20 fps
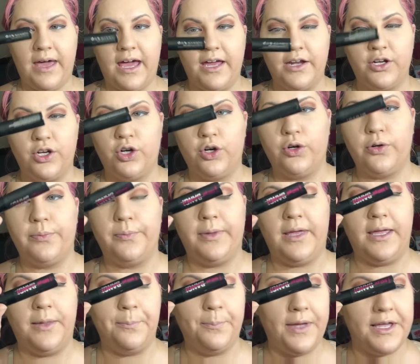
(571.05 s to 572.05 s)
Bad Girl
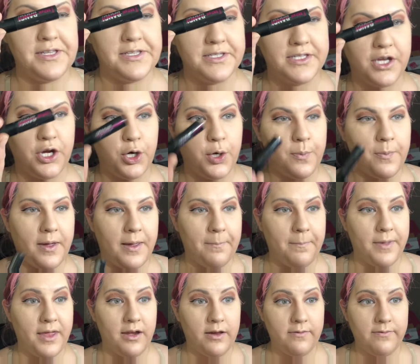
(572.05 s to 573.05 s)
Bang Mascara by
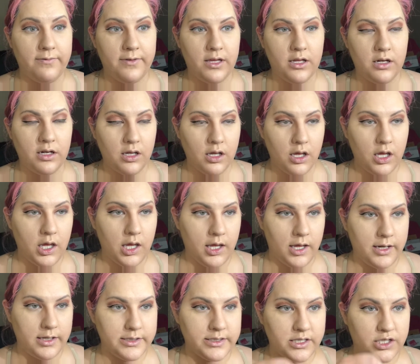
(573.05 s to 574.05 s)
Benefit.
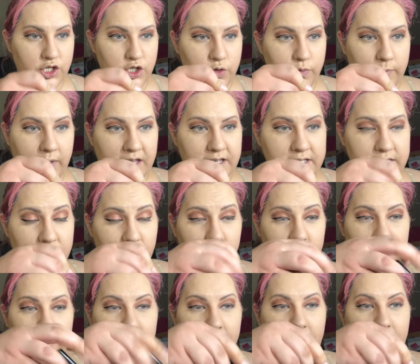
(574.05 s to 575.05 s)
This is a new
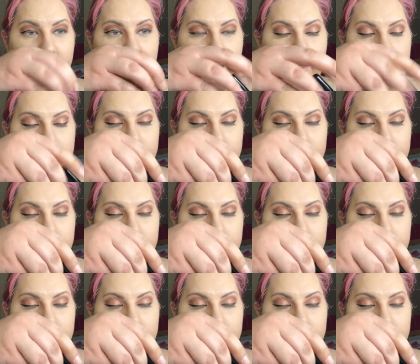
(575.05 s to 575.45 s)
mascara they have,